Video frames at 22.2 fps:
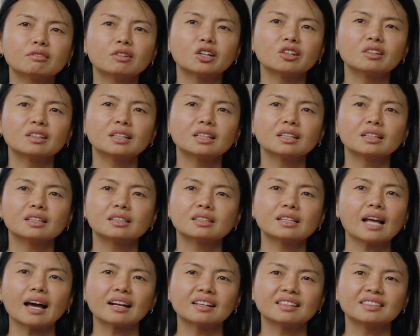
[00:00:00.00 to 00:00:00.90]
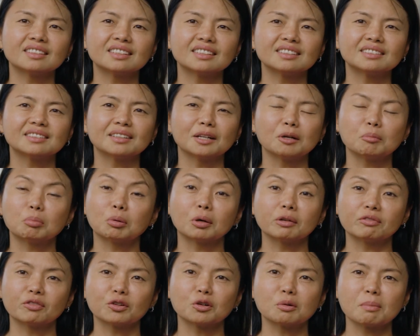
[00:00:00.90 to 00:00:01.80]
a very talented
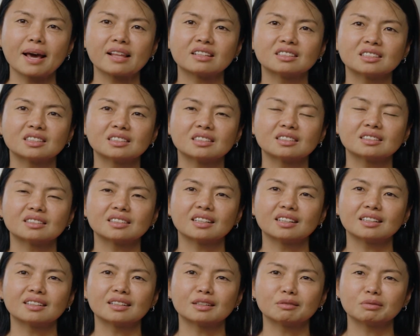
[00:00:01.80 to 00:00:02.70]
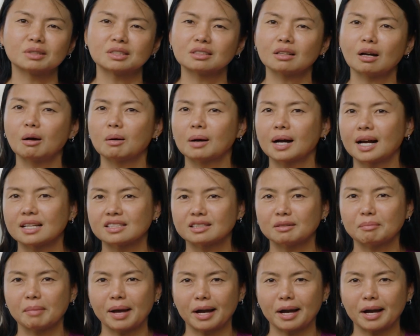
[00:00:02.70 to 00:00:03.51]
portfolio manager here with all kinds of